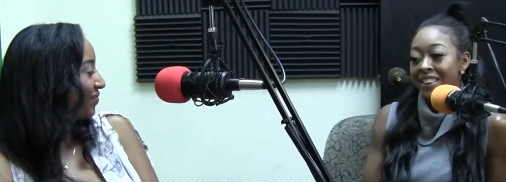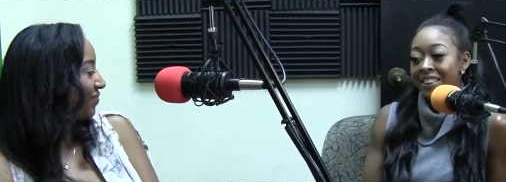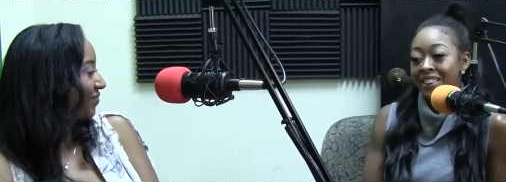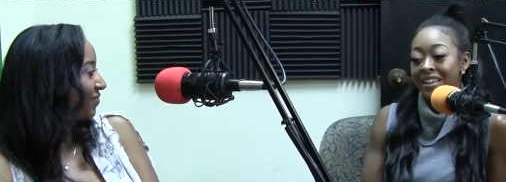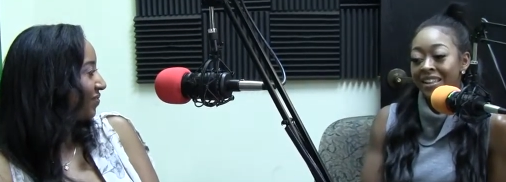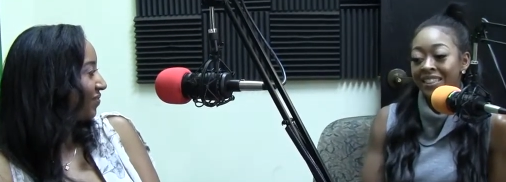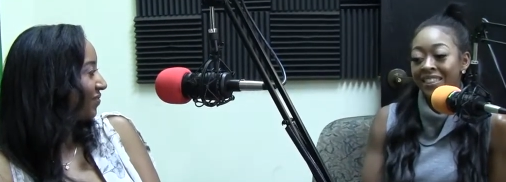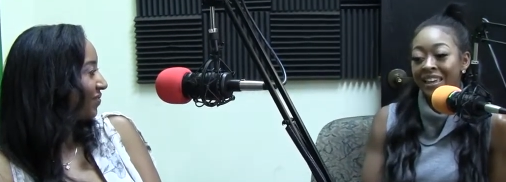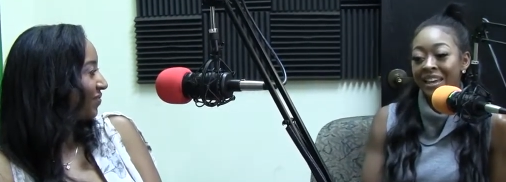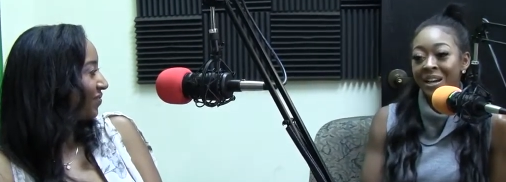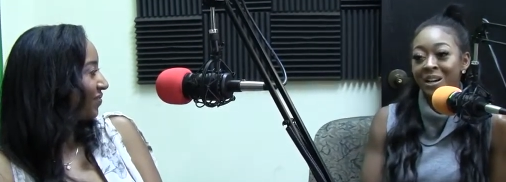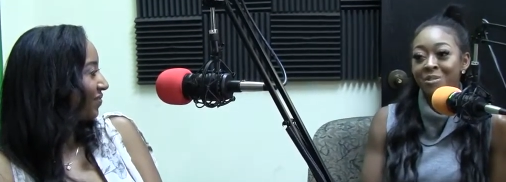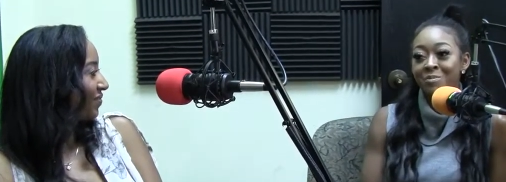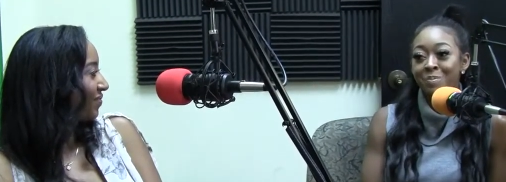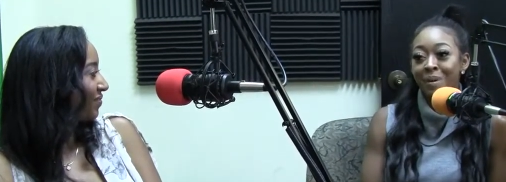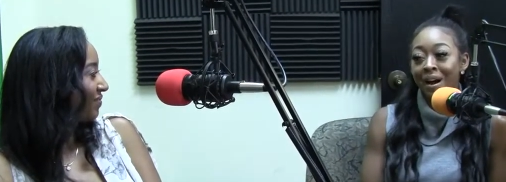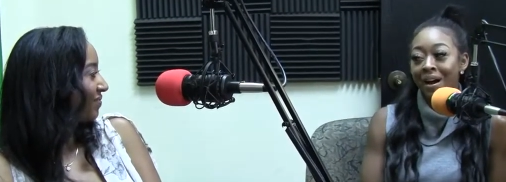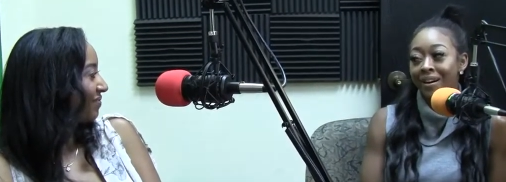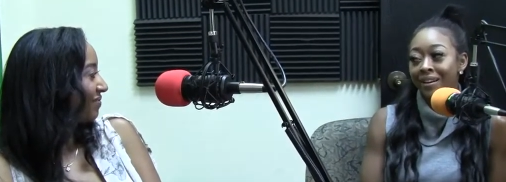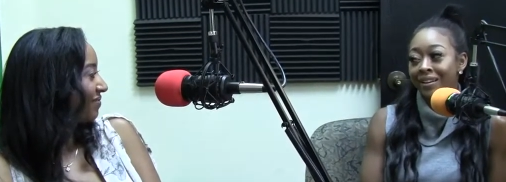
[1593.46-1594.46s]
Speaker 1: the thing
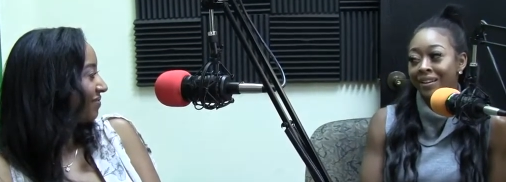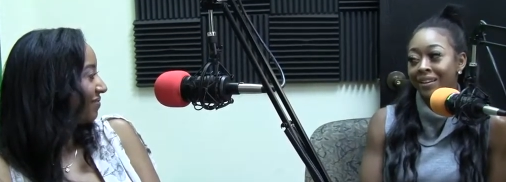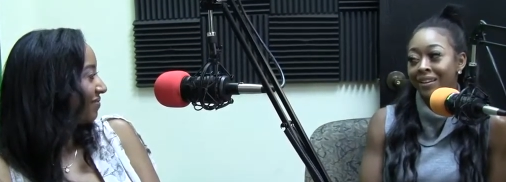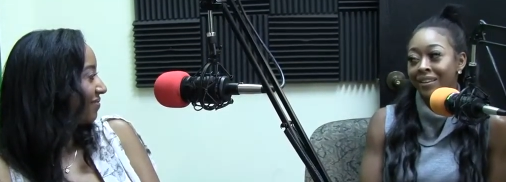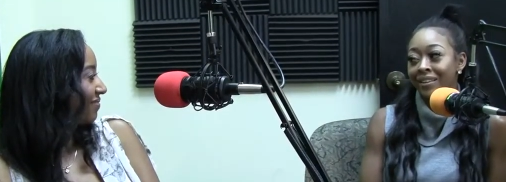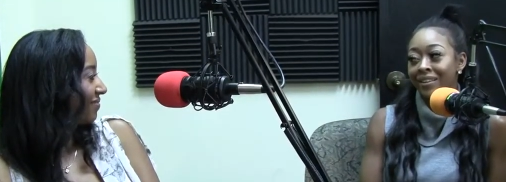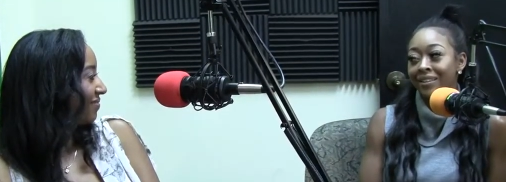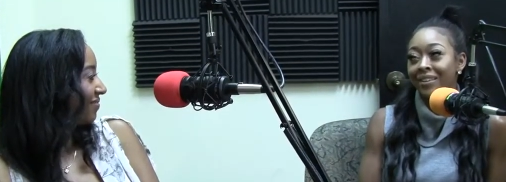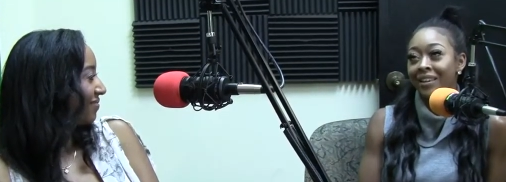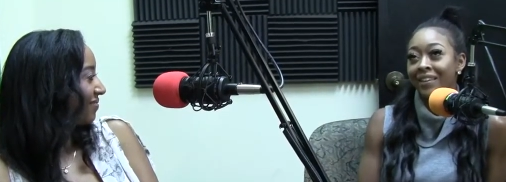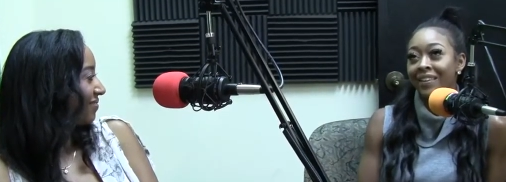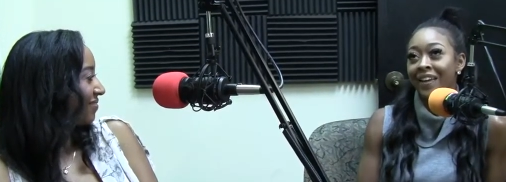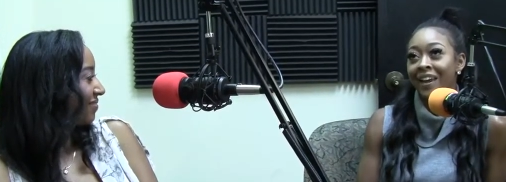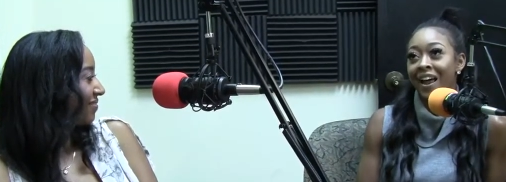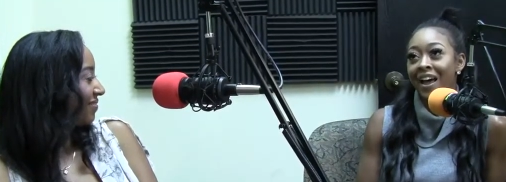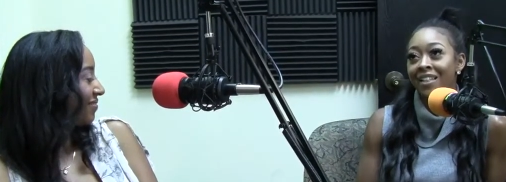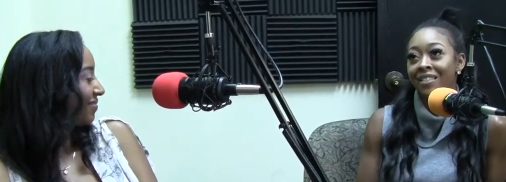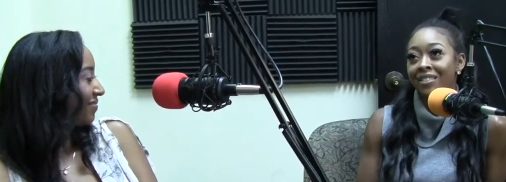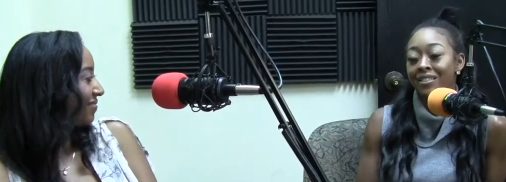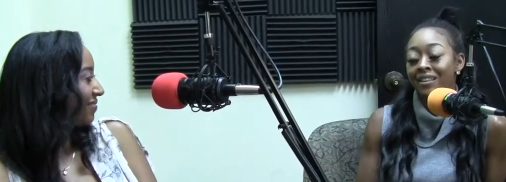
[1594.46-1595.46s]
about it, the thing that
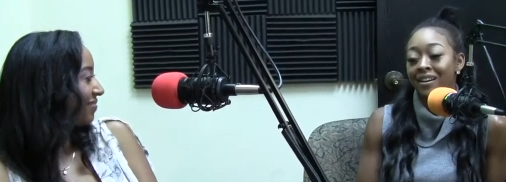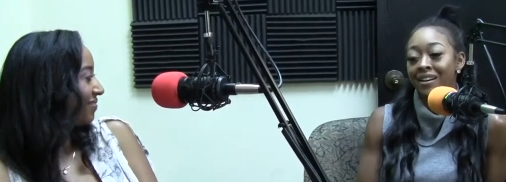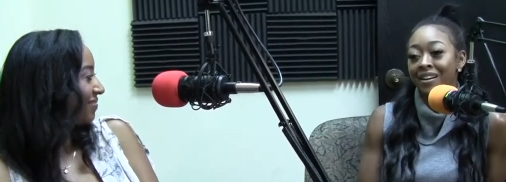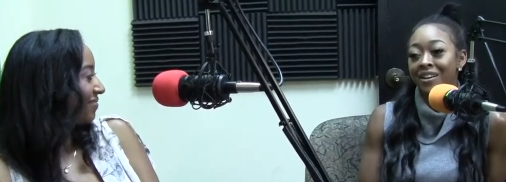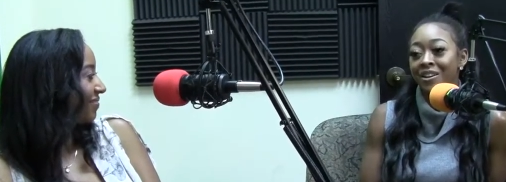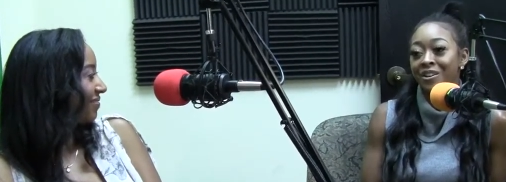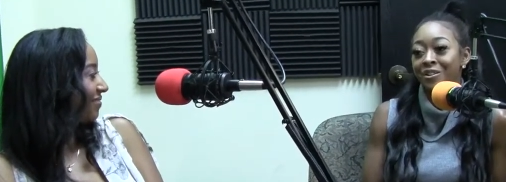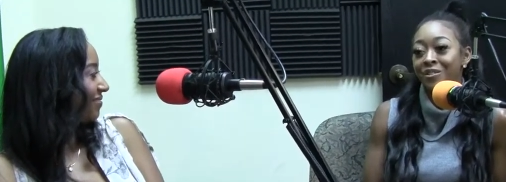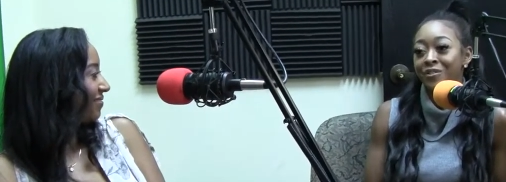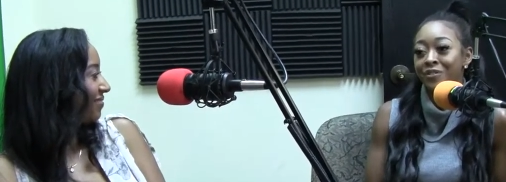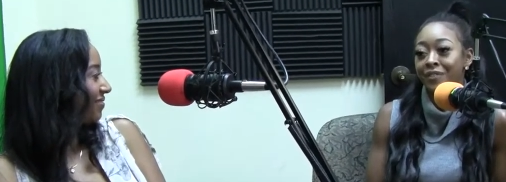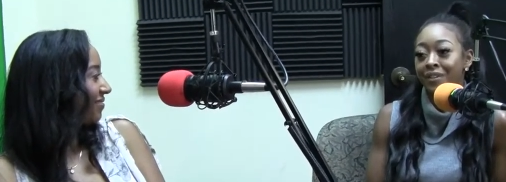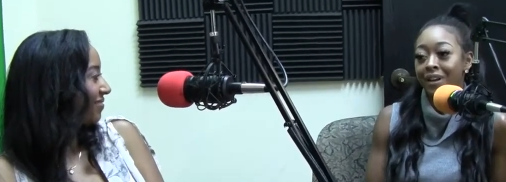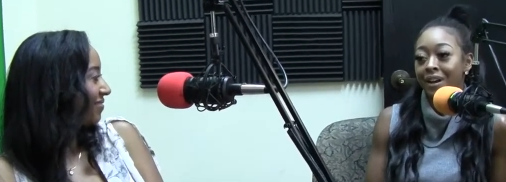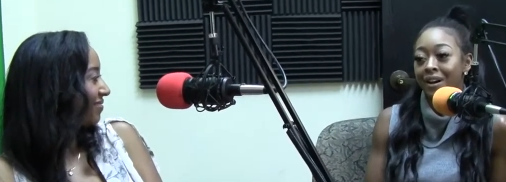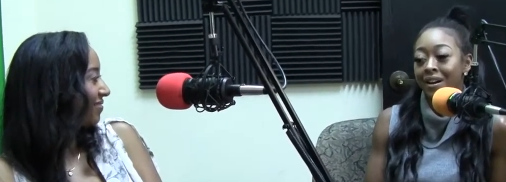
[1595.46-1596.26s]
I love,